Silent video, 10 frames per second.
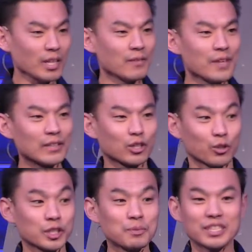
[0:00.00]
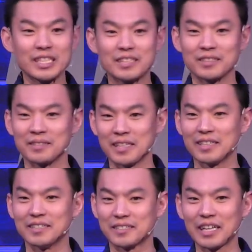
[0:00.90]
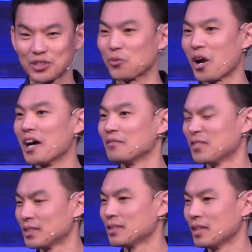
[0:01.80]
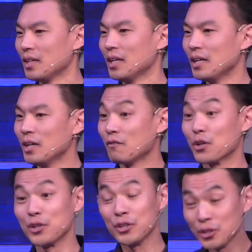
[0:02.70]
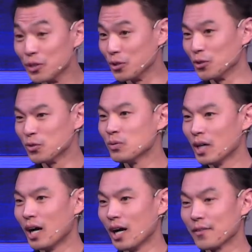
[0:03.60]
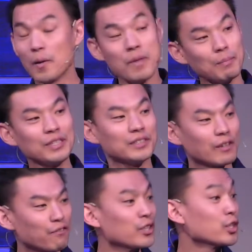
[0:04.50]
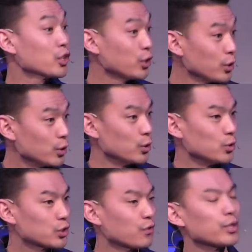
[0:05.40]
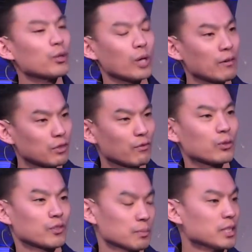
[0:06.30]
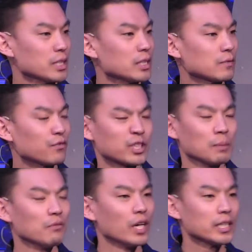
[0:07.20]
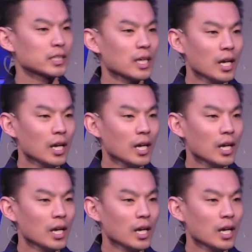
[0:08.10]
that the Christmas season has arrived. For you, there may be different cues for the arrival of the Christmas season. For some of us,